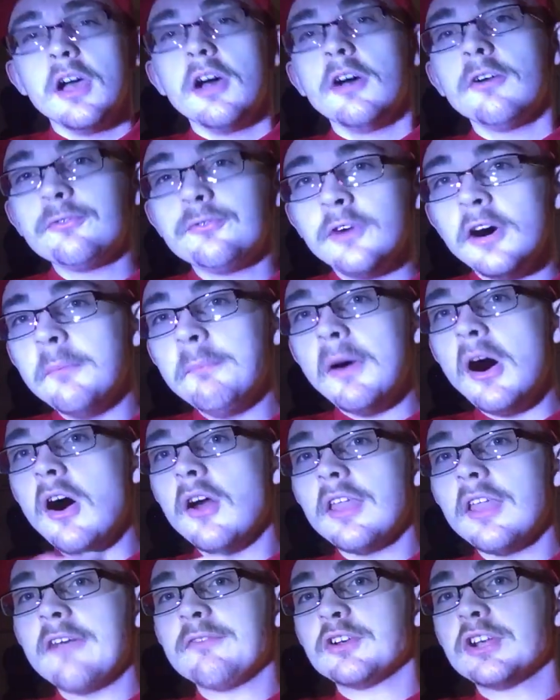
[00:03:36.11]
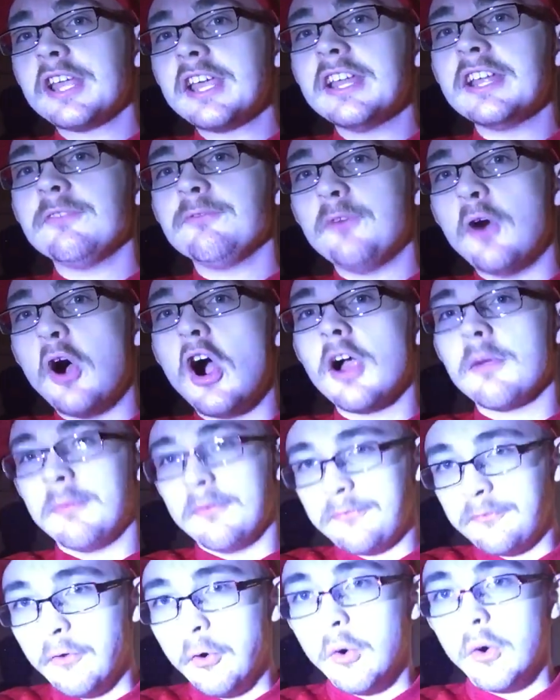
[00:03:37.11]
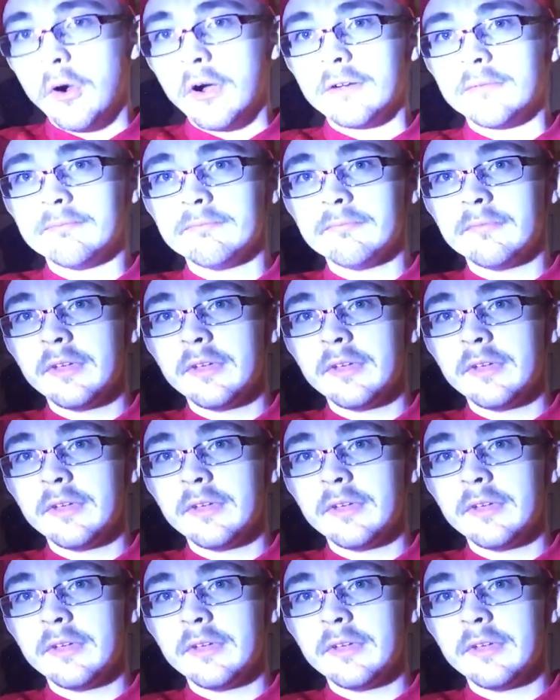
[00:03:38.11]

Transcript: Football never needed VAR before.